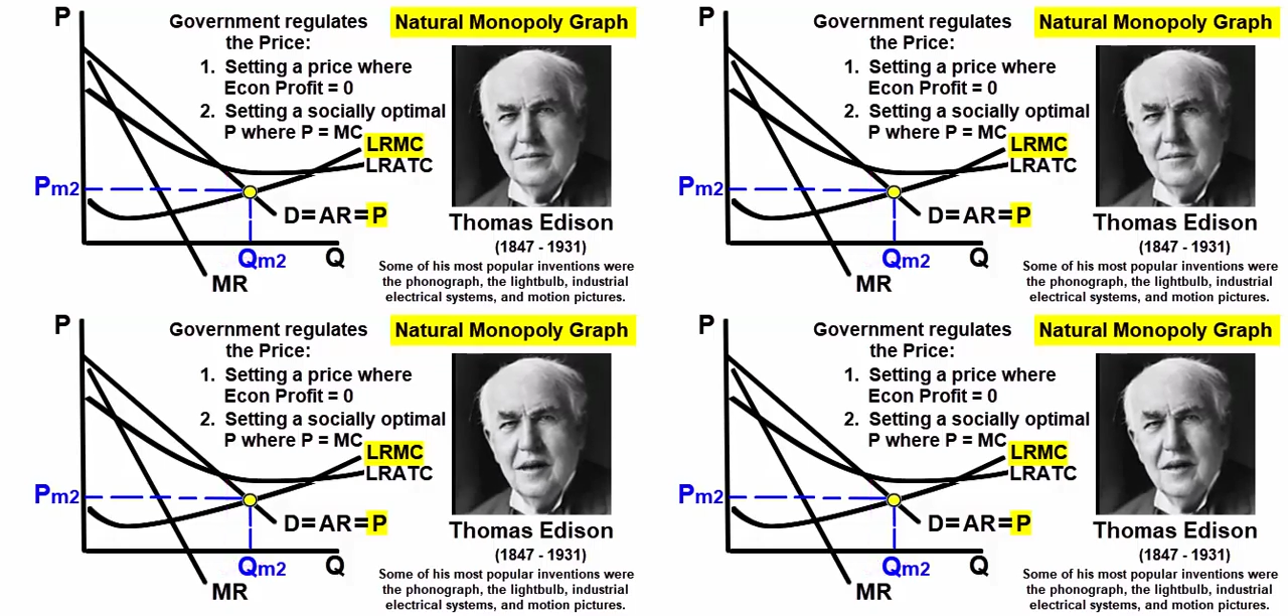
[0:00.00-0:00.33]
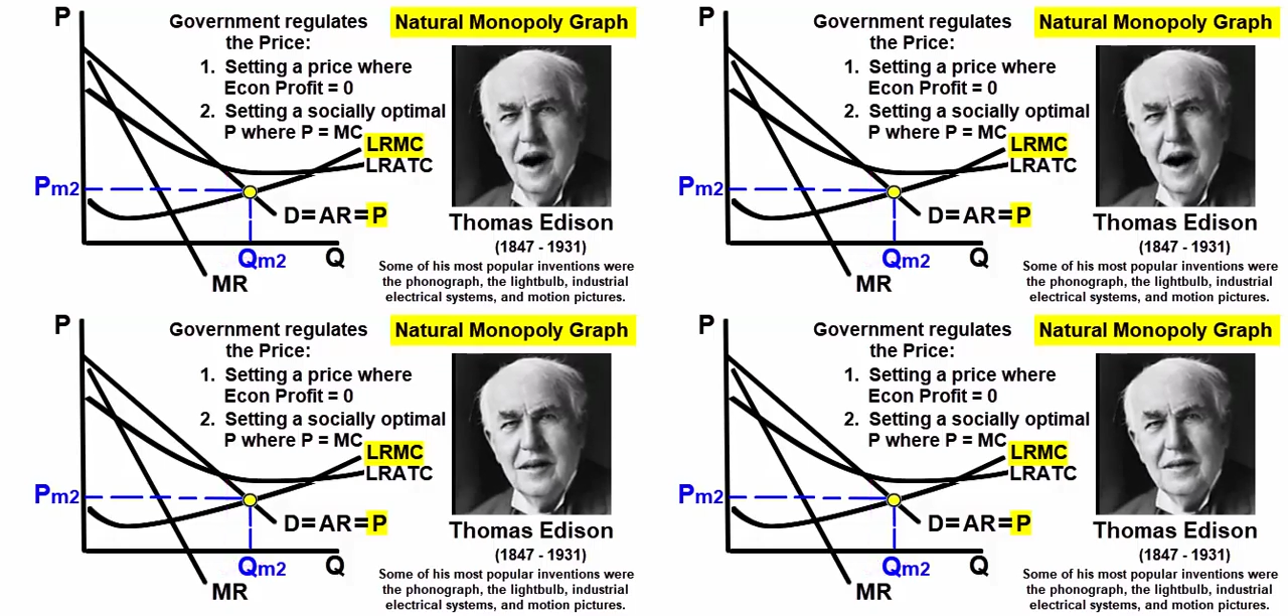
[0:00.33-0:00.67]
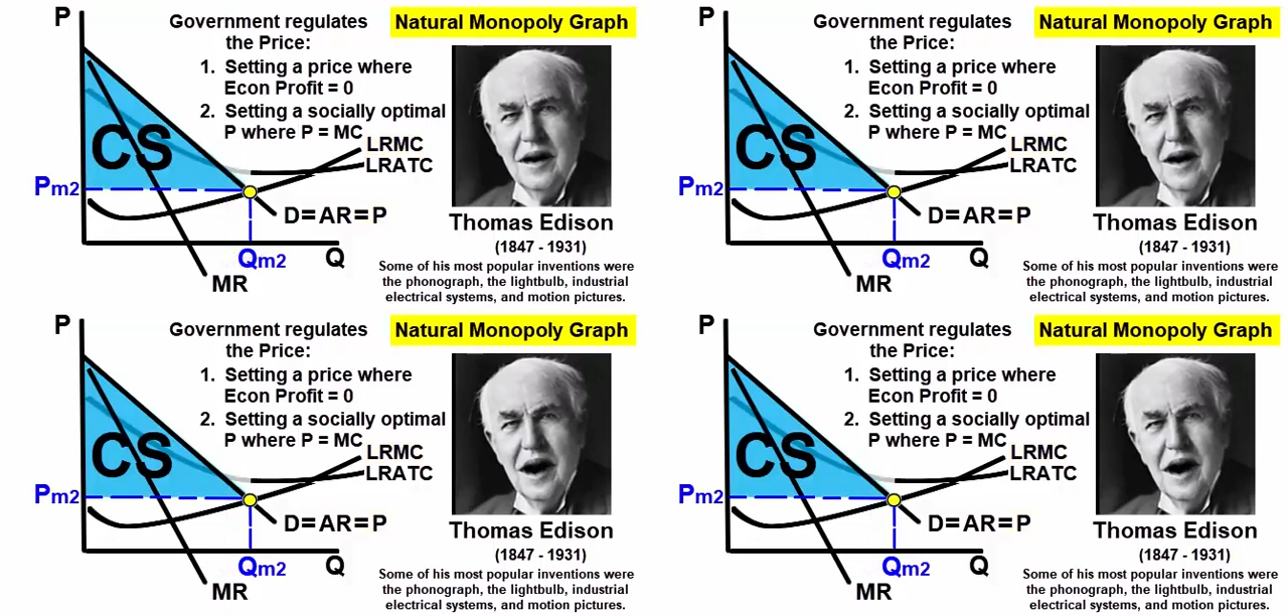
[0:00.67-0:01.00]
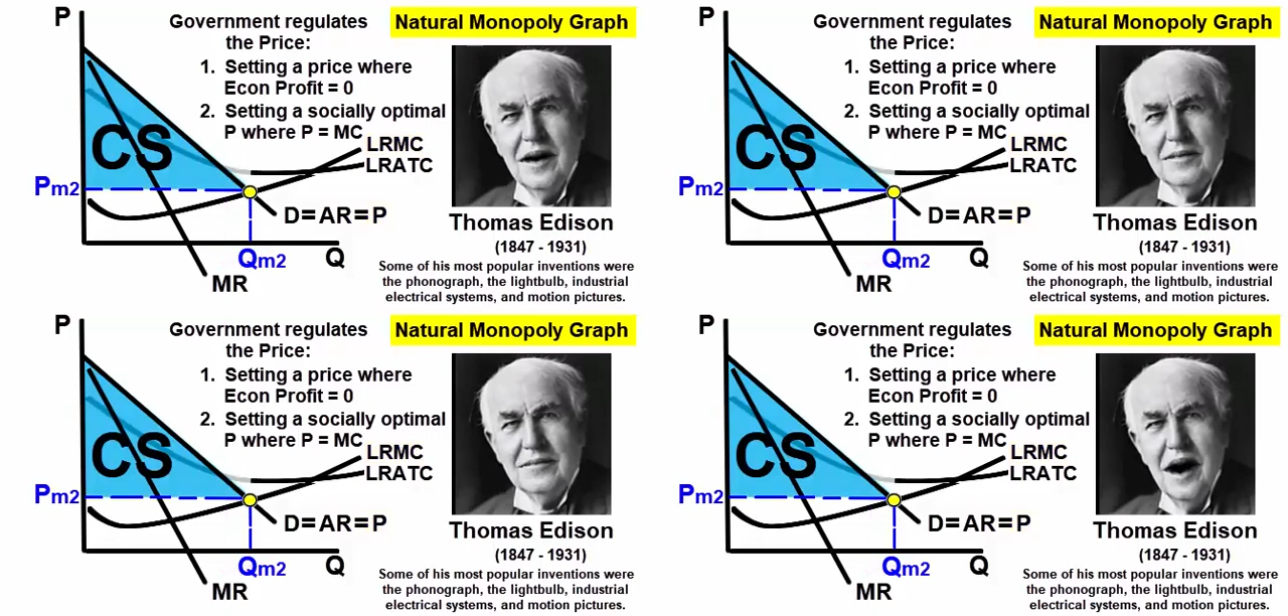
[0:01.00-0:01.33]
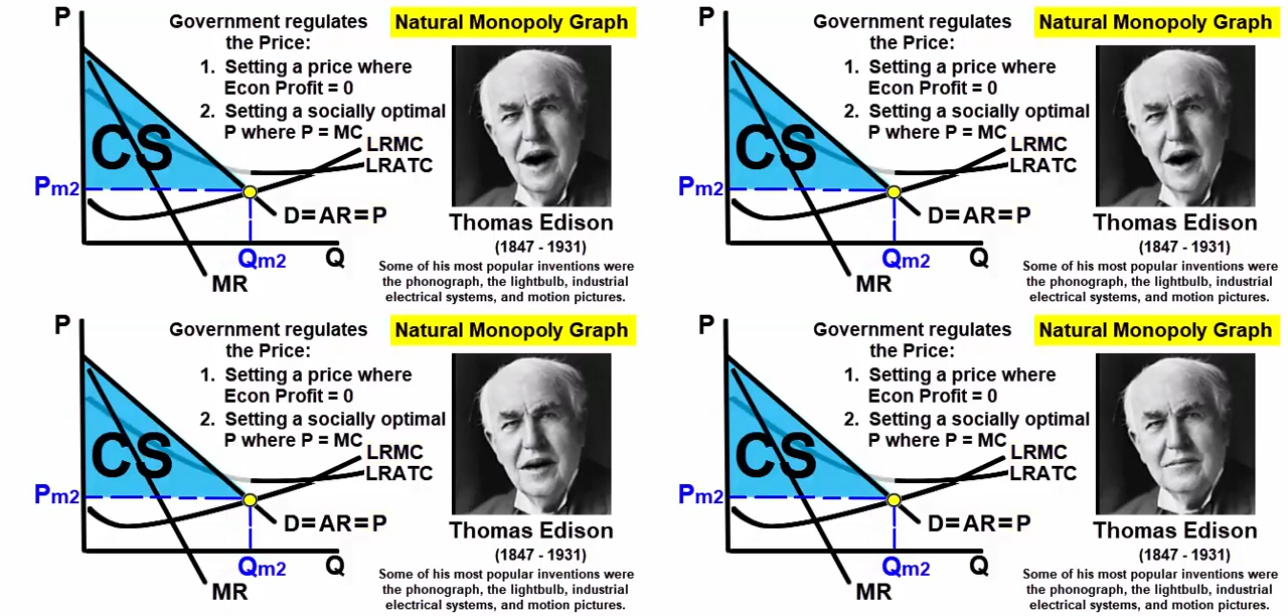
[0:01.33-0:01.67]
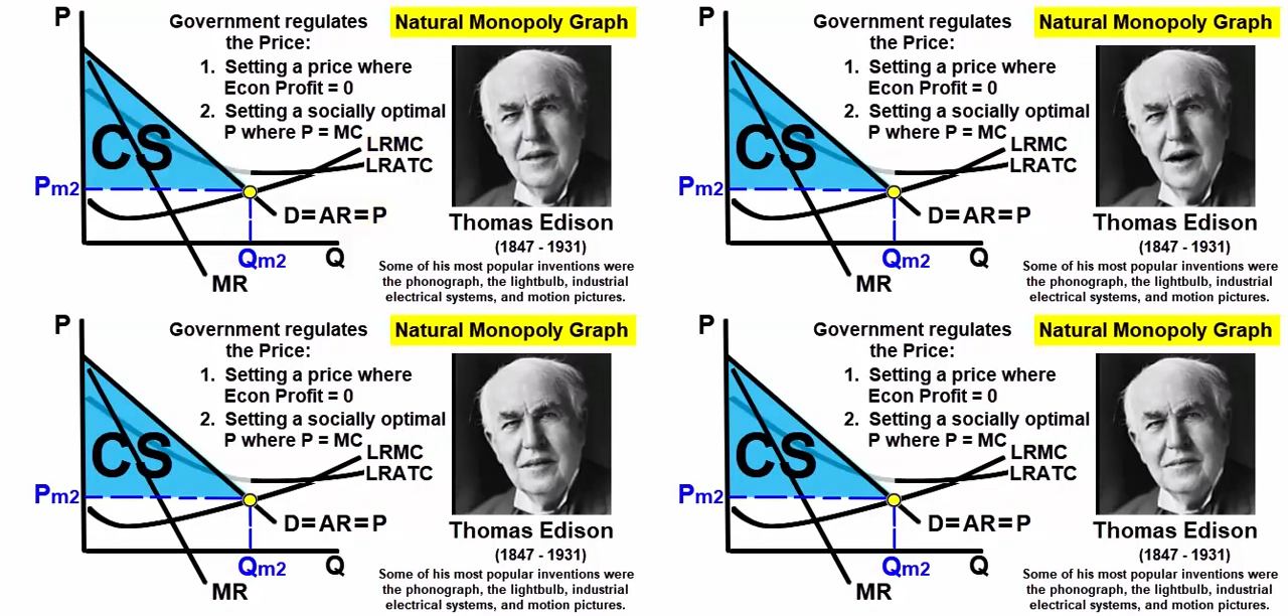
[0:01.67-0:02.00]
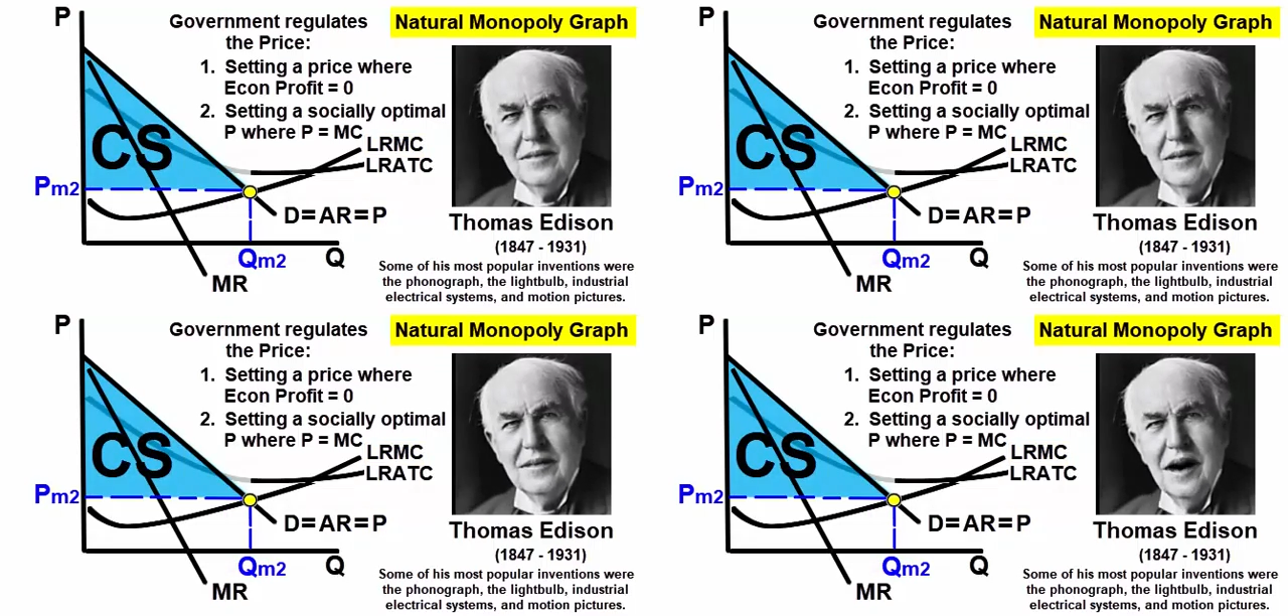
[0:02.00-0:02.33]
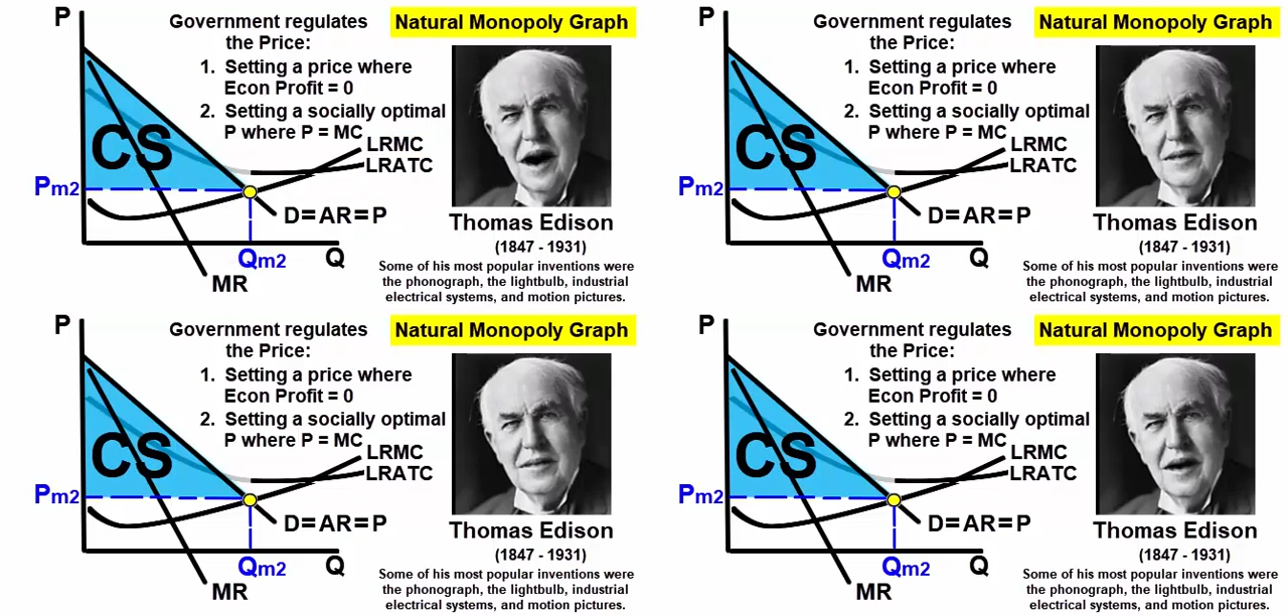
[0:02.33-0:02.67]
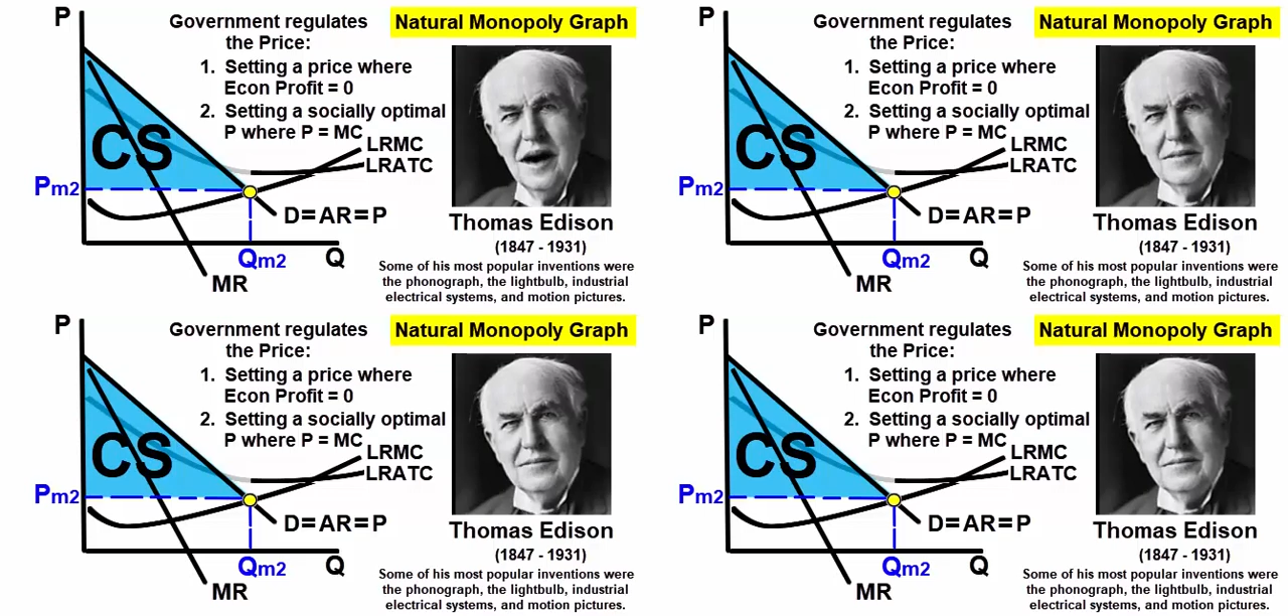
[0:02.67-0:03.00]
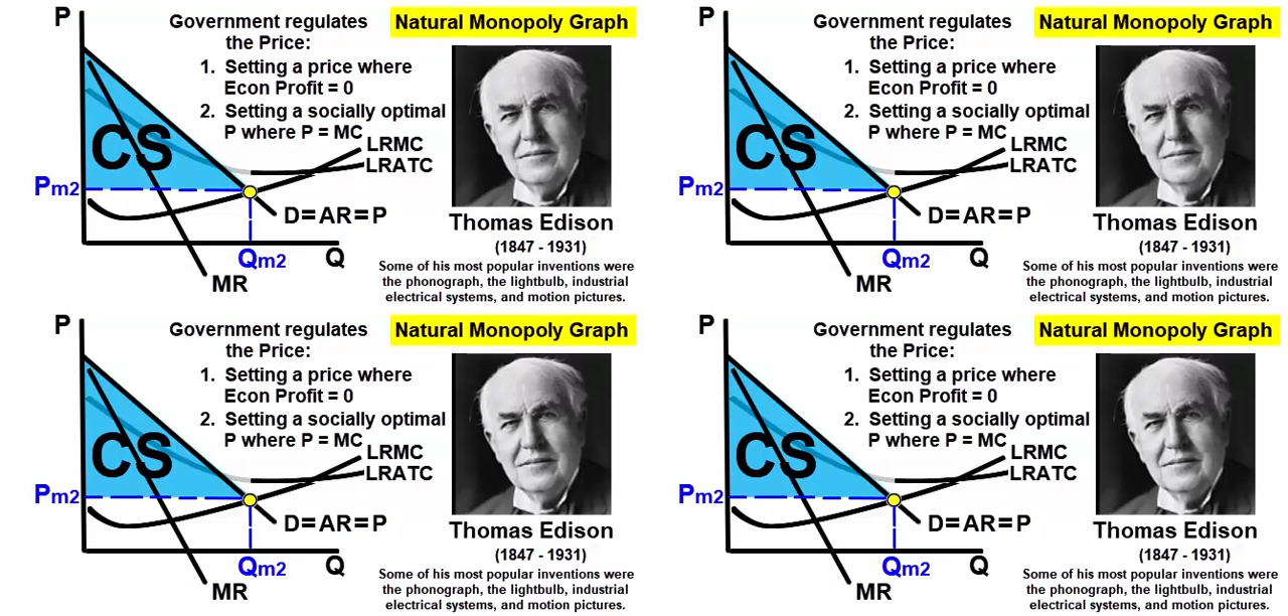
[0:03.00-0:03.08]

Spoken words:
consumer surplus increases,